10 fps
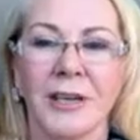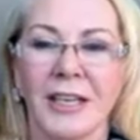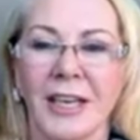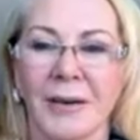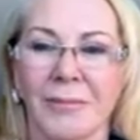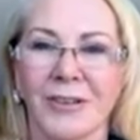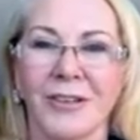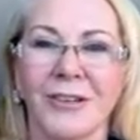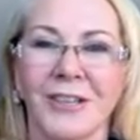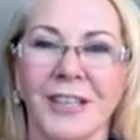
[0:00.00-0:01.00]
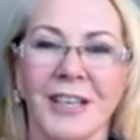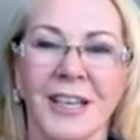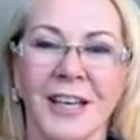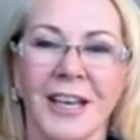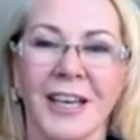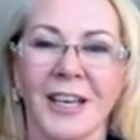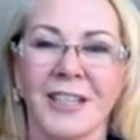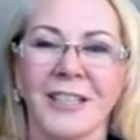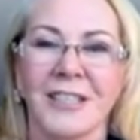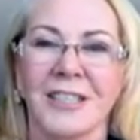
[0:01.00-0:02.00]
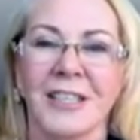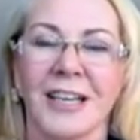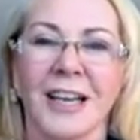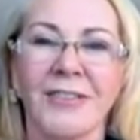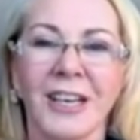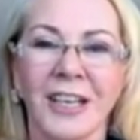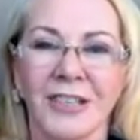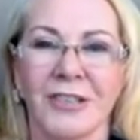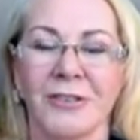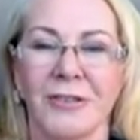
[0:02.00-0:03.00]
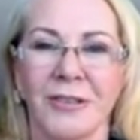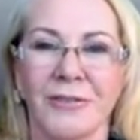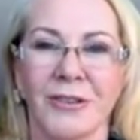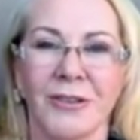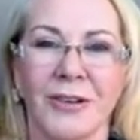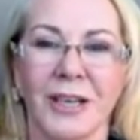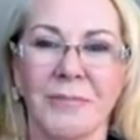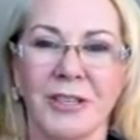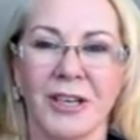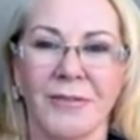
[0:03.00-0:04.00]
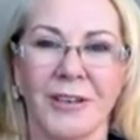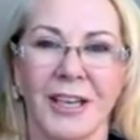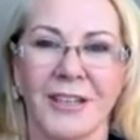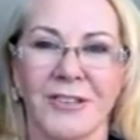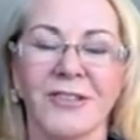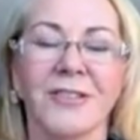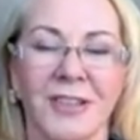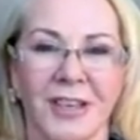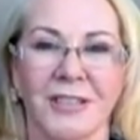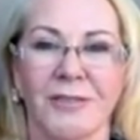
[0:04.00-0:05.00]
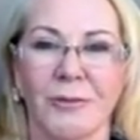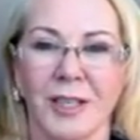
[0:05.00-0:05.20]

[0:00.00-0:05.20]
week, Capricorn, and love and luck to all of you. I'm Jennifer Angel. Thanks for